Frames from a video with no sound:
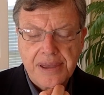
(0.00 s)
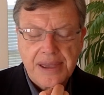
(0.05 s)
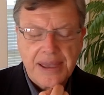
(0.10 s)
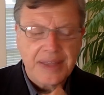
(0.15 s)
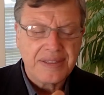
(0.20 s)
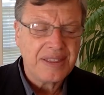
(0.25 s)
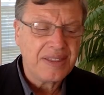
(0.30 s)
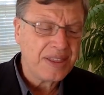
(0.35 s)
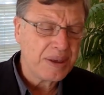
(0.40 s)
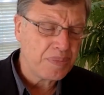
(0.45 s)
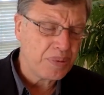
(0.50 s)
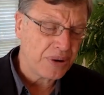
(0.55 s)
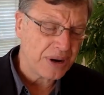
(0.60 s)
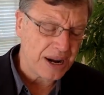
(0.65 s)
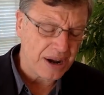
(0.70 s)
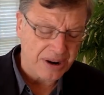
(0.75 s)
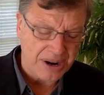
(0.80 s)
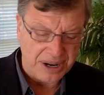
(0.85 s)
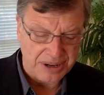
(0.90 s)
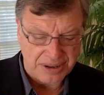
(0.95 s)
And then they put
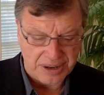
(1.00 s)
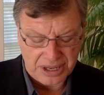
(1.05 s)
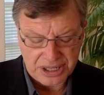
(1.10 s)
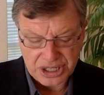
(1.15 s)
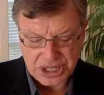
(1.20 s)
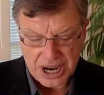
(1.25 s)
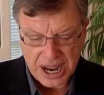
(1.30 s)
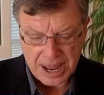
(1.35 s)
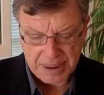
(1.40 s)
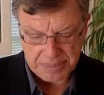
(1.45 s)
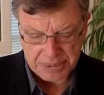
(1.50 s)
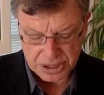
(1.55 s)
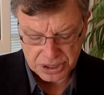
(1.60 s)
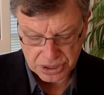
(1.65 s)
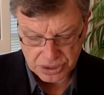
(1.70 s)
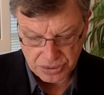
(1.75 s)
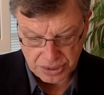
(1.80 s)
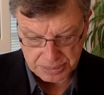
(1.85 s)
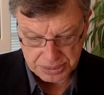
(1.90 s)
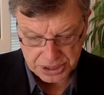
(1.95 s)
out a job
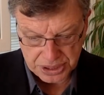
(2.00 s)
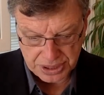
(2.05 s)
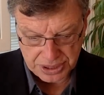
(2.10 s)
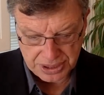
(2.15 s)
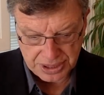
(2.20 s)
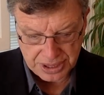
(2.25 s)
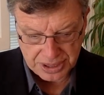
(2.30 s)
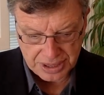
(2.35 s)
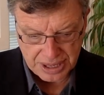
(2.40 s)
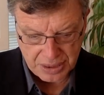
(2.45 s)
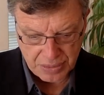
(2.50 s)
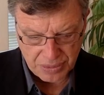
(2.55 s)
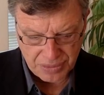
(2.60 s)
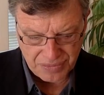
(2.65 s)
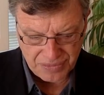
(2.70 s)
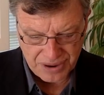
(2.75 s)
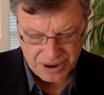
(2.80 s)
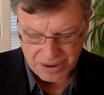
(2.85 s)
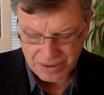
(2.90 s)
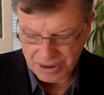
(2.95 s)
description that they
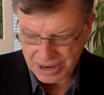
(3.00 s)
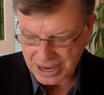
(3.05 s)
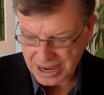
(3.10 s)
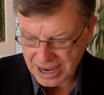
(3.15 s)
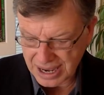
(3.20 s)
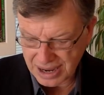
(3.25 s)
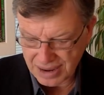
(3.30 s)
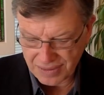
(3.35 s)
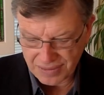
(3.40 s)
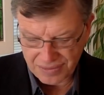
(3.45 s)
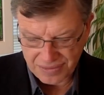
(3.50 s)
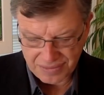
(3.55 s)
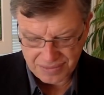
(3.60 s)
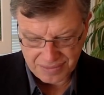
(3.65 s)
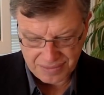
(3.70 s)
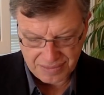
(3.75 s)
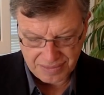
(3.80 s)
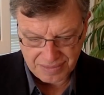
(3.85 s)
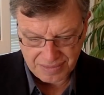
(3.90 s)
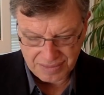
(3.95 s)
were very kind of
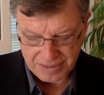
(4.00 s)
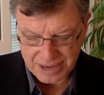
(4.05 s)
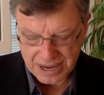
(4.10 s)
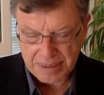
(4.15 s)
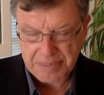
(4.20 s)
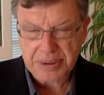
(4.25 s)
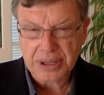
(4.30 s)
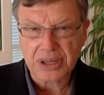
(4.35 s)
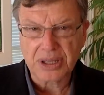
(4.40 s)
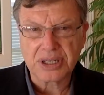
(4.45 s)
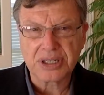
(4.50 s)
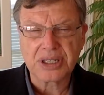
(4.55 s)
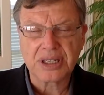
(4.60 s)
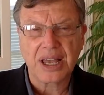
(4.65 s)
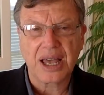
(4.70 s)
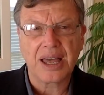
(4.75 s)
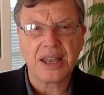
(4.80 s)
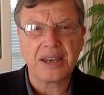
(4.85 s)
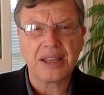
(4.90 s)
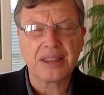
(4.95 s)
nebulous
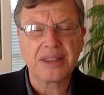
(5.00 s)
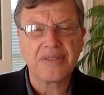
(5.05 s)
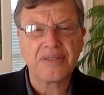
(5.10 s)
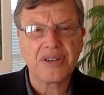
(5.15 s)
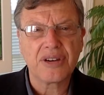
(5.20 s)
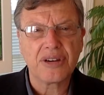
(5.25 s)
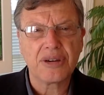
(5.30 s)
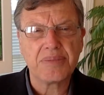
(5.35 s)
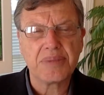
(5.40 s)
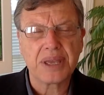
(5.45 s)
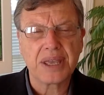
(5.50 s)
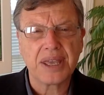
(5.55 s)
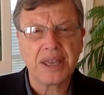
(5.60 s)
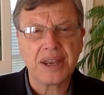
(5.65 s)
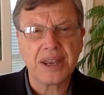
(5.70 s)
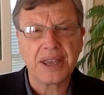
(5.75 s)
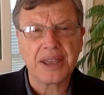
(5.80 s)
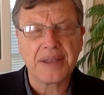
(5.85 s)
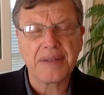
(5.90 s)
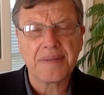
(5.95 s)
on at the very
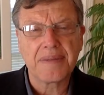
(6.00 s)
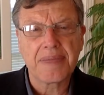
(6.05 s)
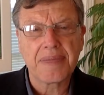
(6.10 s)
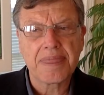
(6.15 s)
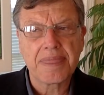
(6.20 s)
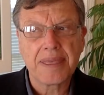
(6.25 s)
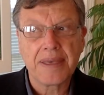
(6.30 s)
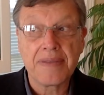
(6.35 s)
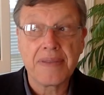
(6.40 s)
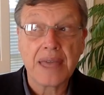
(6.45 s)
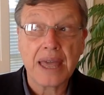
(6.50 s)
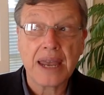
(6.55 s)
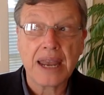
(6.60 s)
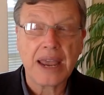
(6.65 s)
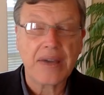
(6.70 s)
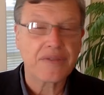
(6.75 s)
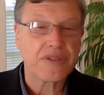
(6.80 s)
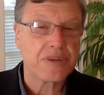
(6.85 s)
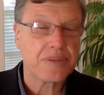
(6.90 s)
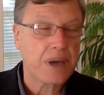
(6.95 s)
beginning, And then
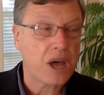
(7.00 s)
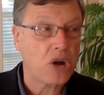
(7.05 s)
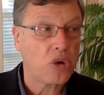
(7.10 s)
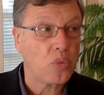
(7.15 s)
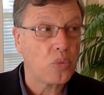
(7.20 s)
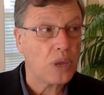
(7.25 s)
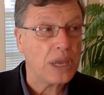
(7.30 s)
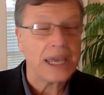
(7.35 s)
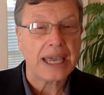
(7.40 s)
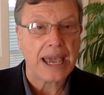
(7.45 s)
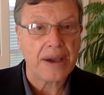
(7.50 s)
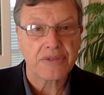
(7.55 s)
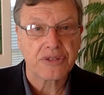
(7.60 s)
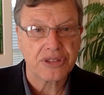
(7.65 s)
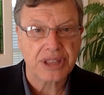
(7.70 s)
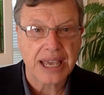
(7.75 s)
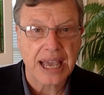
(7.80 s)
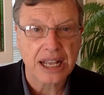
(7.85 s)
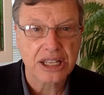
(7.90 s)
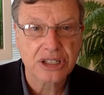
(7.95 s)
after about a week,
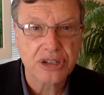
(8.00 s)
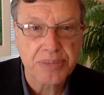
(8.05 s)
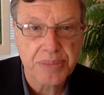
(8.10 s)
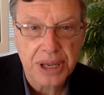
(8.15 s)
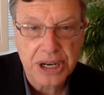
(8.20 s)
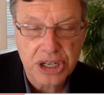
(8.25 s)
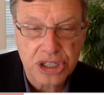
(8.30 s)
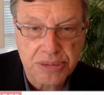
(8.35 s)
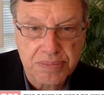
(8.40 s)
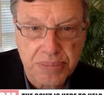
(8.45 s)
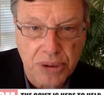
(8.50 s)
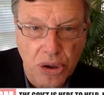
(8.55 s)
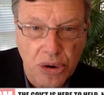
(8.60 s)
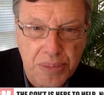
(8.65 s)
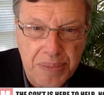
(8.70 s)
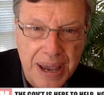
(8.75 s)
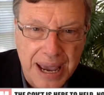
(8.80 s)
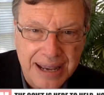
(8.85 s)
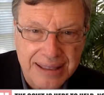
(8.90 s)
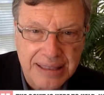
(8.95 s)
after they got tremendous
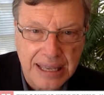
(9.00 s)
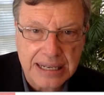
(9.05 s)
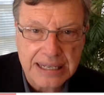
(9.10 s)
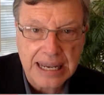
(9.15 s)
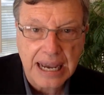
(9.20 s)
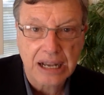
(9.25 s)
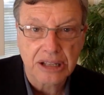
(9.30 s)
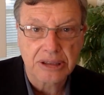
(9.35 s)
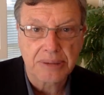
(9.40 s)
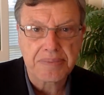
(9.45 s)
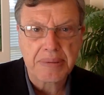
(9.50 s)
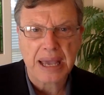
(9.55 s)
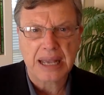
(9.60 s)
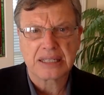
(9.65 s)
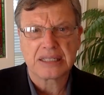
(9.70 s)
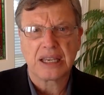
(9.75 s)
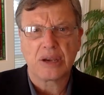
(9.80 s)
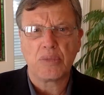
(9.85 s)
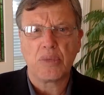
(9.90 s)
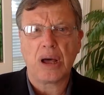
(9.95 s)
blowback, they dialed it back
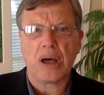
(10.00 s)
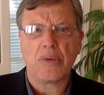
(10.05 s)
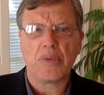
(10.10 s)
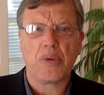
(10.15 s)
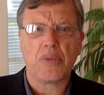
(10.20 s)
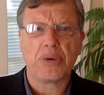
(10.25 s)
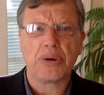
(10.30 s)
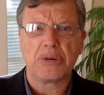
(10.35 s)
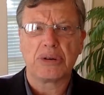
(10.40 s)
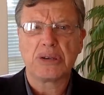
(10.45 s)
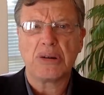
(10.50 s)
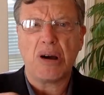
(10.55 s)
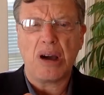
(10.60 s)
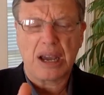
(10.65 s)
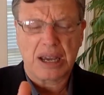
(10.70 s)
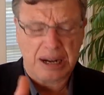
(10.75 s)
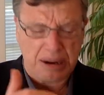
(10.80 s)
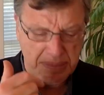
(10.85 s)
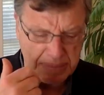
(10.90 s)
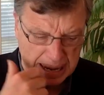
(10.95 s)
and say, well, when we were
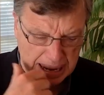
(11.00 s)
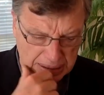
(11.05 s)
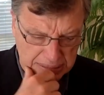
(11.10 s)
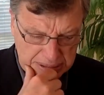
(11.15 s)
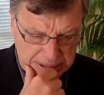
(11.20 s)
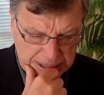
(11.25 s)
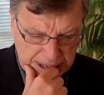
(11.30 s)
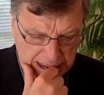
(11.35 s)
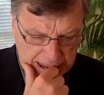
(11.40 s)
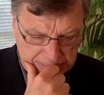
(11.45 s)
talking about